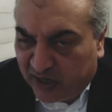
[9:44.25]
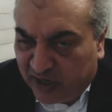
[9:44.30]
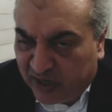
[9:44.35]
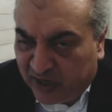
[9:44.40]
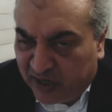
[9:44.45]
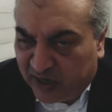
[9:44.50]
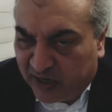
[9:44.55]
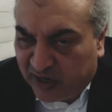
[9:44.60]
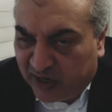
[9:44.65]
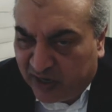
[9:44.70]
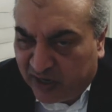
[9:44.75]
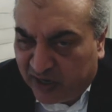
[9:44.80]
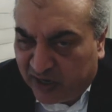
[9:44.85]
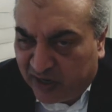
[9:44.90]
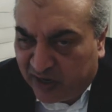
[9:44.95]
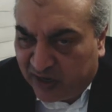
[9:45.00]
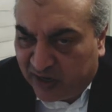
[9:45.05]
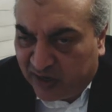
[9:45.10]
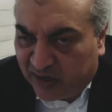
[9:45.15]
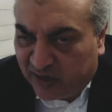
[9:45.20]
in
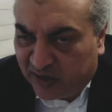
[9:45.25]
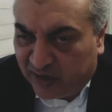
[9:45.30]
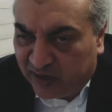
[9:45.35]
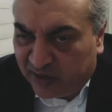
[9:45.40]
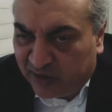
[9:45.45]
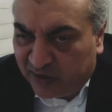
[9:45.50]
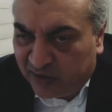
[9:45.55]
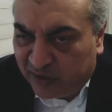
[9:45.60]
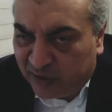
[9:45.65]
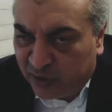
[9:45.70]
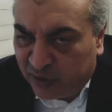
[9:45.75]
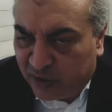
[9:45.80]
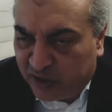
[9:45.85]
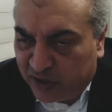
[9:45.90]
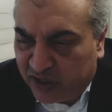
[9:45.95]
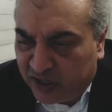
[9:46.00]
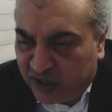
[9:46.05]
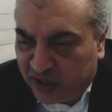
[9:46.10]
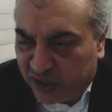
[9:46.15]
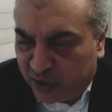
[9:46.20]

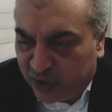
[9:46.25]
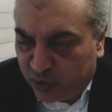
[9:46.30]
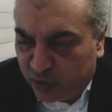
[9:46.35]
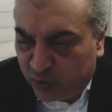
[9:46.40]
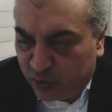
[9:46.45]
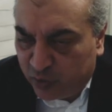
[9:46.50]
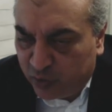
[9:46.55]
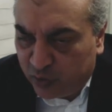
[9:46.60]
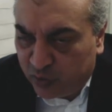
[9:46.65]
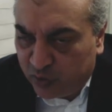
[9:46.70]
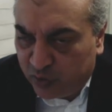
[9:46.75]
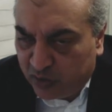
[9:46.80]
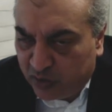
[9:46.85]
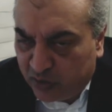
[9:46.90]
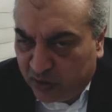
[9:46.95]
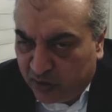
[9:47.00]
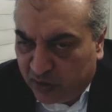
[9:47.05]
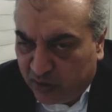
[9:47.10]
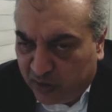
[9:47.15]
the issues,